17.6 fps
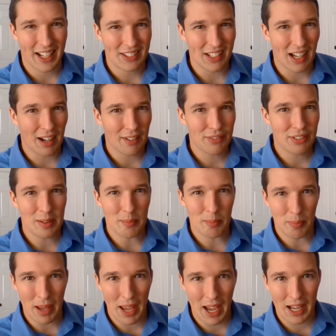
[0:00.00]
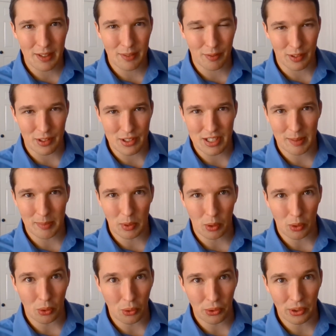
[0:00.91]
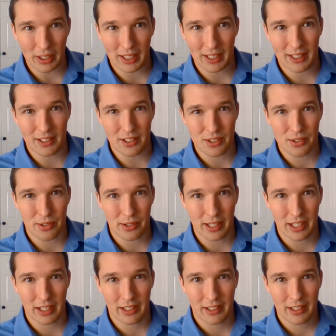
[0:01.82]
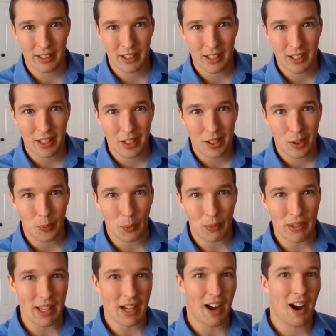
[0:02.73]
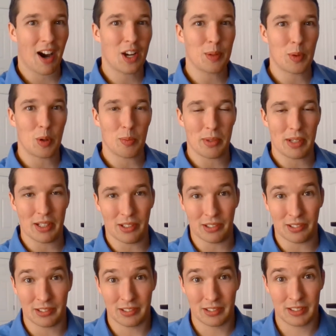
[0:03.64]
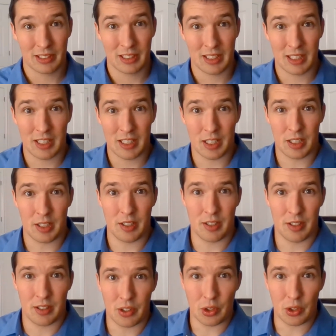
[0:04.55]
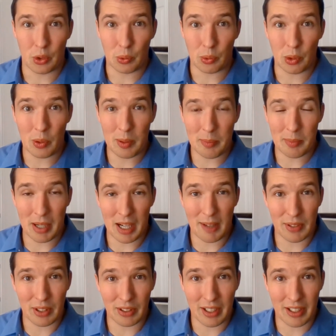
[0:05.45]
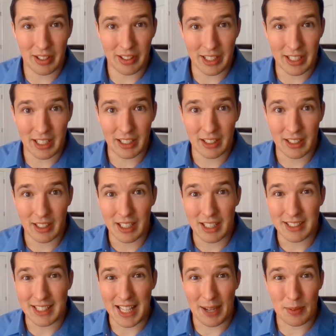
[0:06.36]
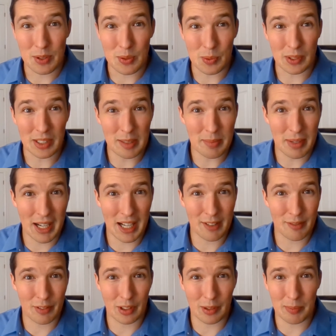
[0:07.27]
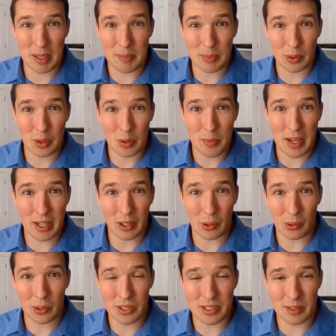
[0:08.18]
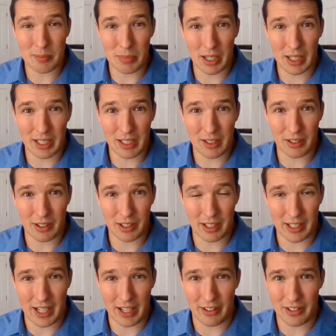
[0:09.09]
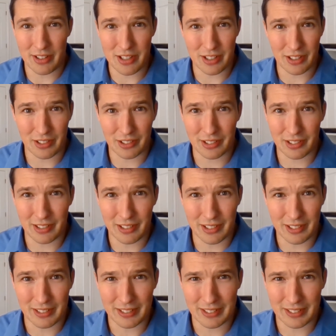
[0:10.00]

it's often bad for some old industry. When the automobile grew in popularity, that was really bad for people who make horse and buggy carriages.